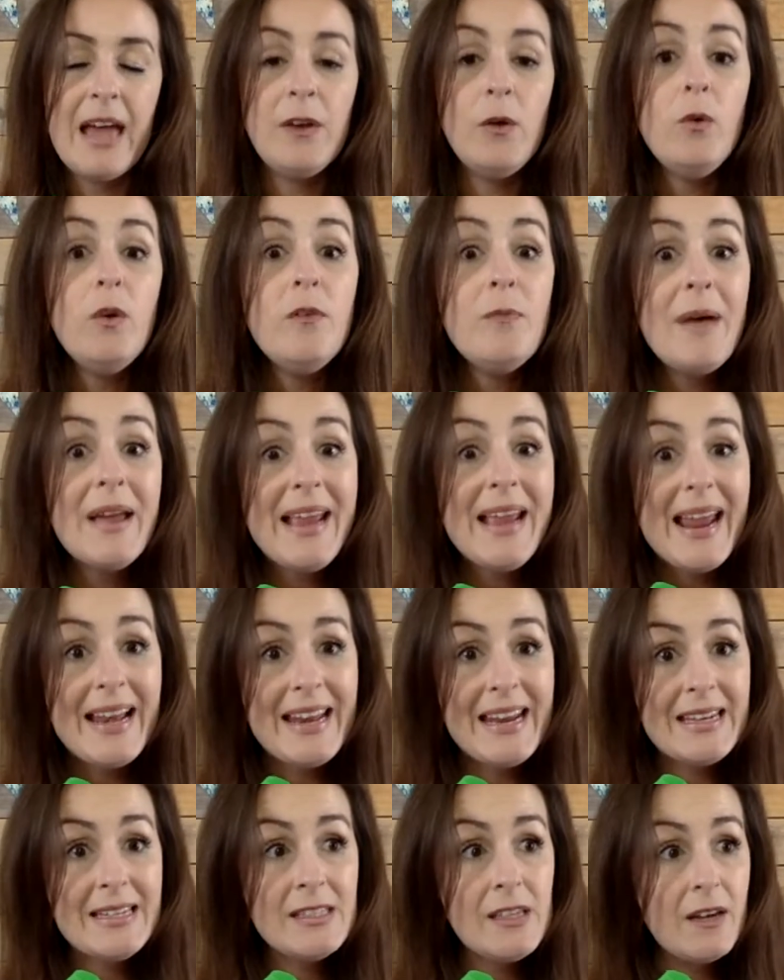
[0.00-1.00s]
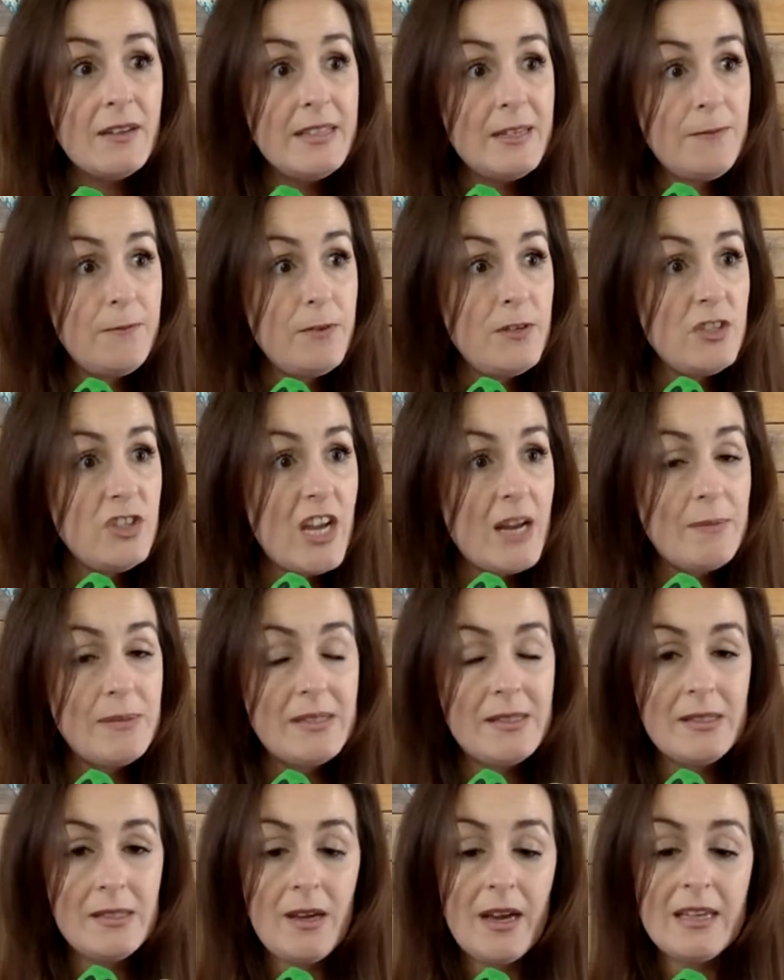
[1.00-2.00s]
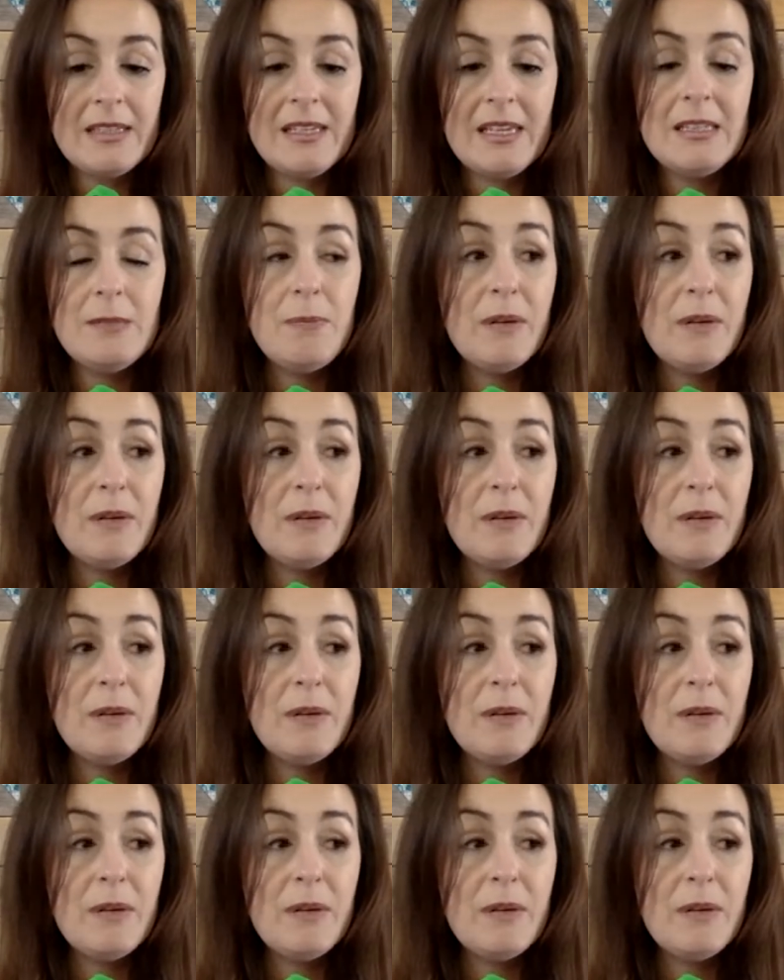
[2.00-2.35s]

And all of my aliens are different shapes and sizes